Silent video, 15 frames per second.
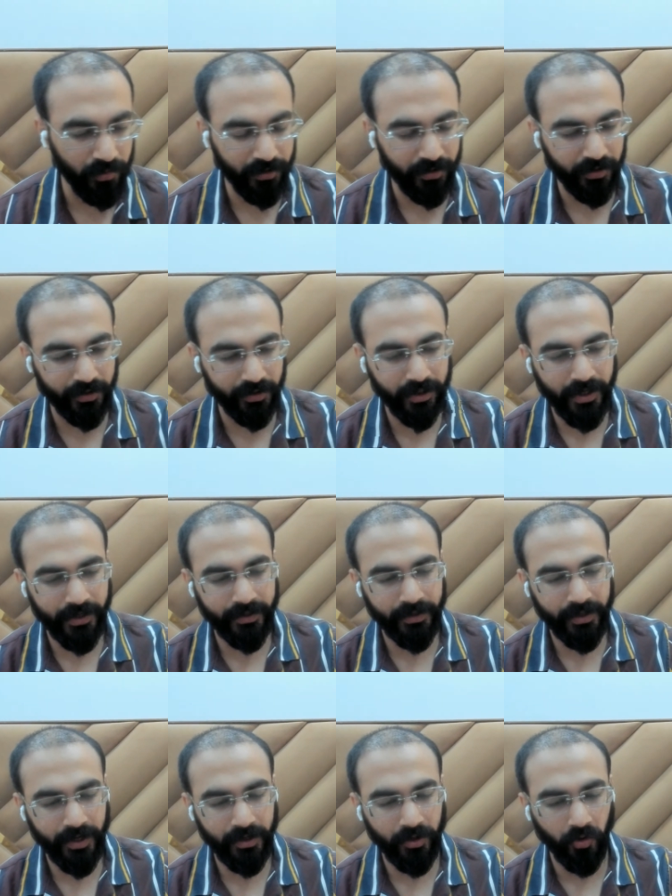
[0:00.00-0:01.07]
create
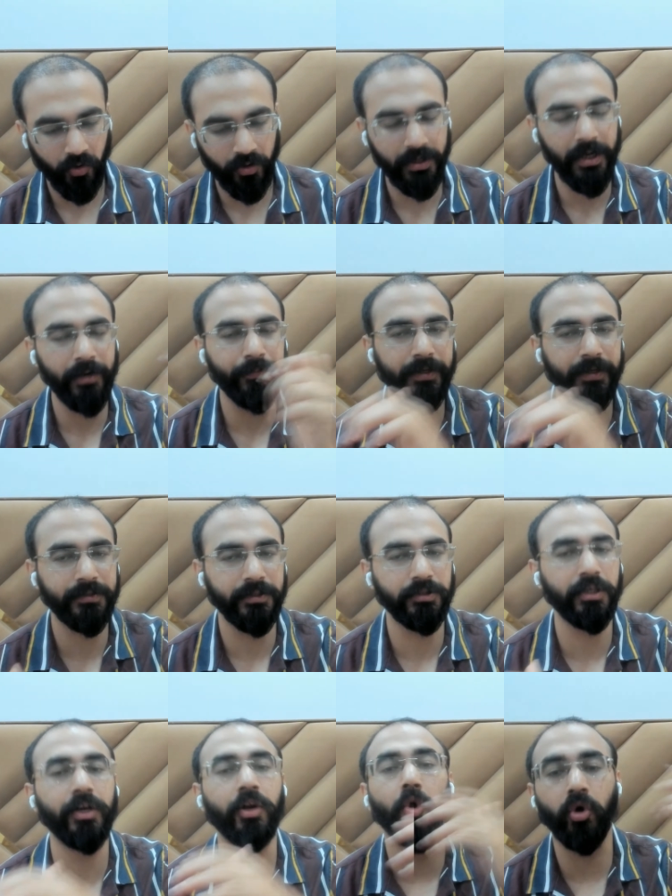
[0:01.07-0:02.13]
an online presence, an
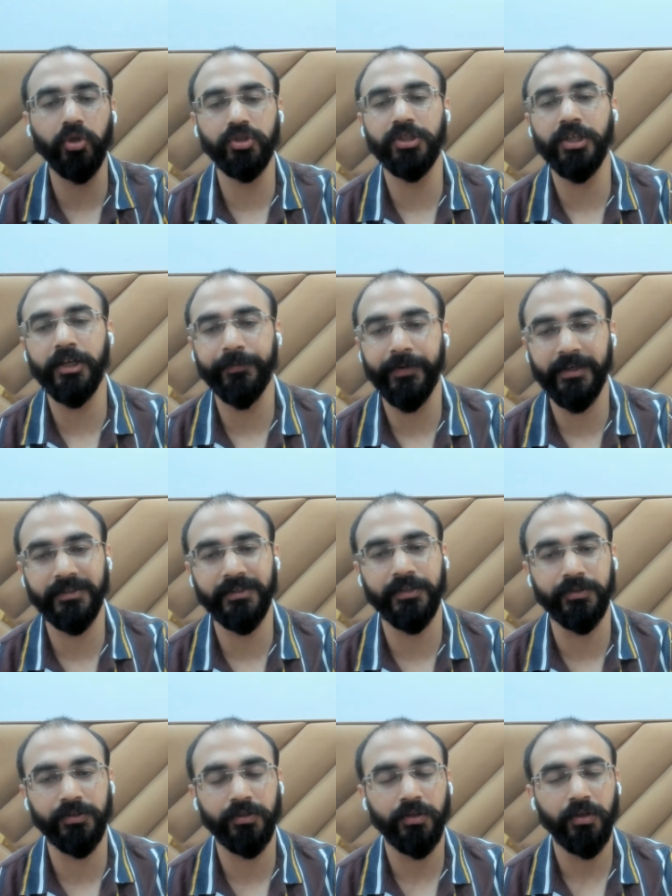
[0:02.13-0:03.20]
on-chain
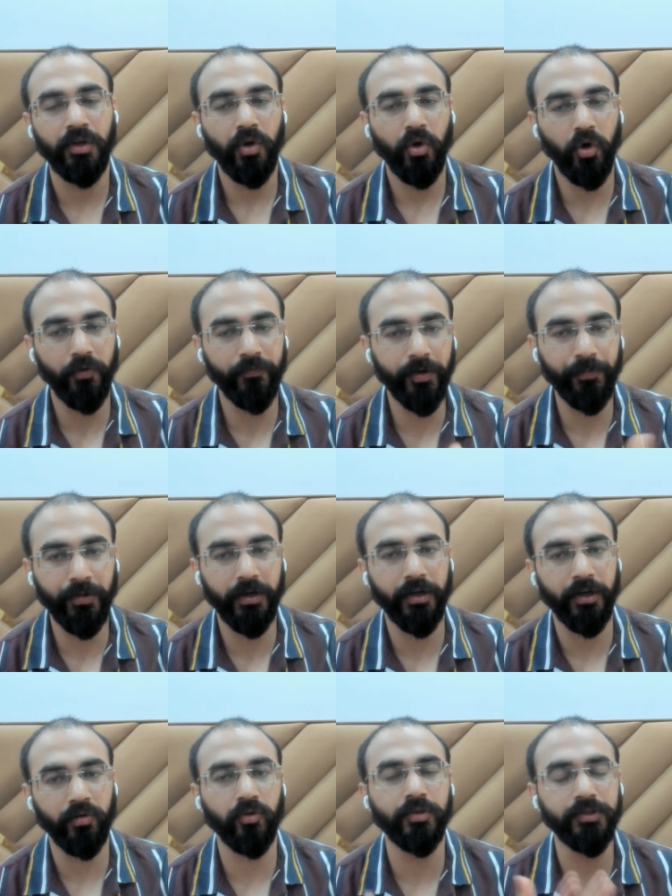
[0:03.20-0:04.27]
presence of your product
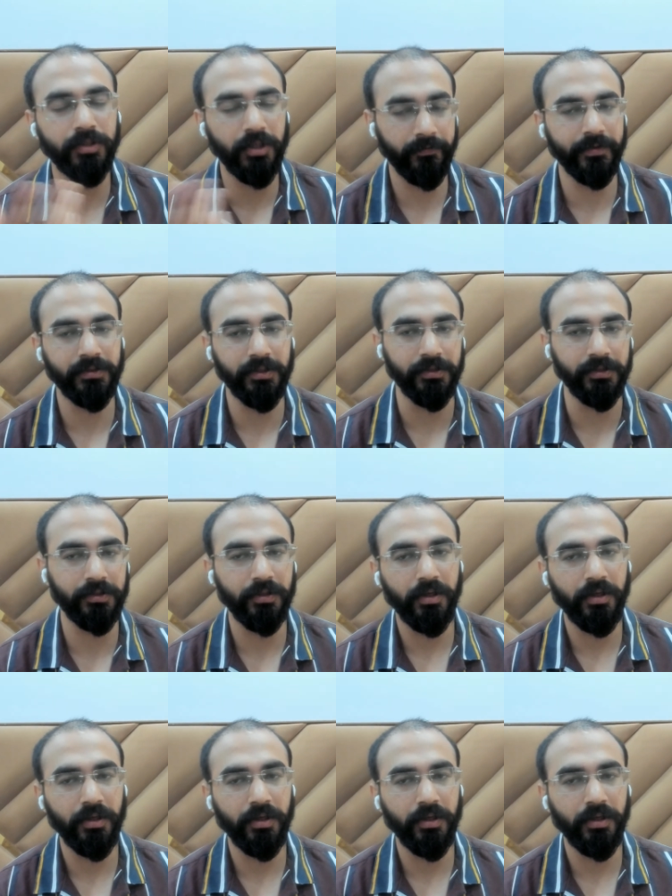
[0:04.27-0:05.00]
or services,